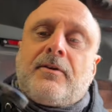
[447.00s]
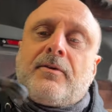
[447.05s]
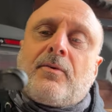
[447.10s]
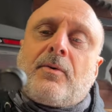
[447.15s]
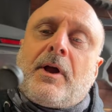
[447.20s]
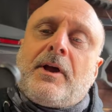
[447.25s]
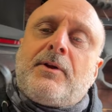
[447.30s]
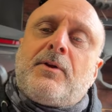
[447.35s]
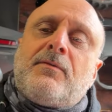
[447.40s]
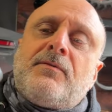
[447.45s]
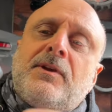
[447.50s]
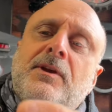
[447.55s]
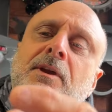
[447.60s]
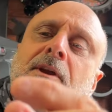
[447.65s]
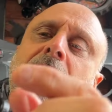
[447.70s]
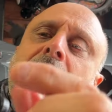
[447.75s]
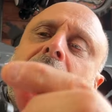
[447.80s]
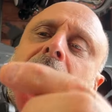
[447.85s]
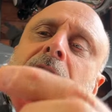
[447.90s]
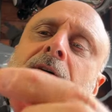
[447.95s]
right over
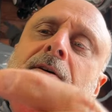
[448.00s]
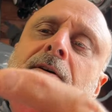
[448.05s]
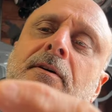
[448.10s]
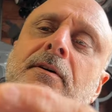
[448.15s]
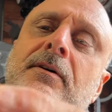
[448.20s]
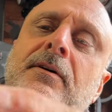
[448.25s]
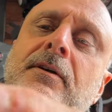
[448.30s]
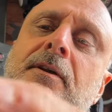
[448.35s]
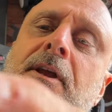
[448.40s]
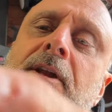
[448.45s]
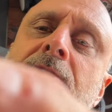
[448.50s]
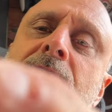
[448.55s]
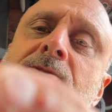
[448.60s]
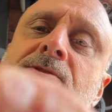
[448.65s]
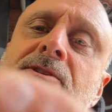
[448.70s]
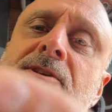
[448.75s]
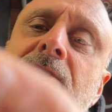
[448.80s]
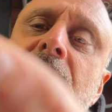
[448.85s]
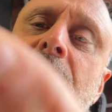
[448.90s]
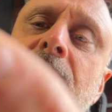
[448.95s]
here. Can you
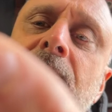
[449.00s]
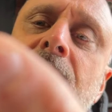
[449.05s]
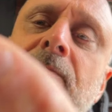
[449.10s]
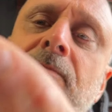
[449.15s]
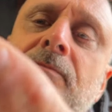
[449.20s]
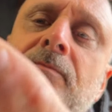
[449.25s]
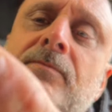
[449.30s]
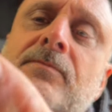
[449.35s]
see them?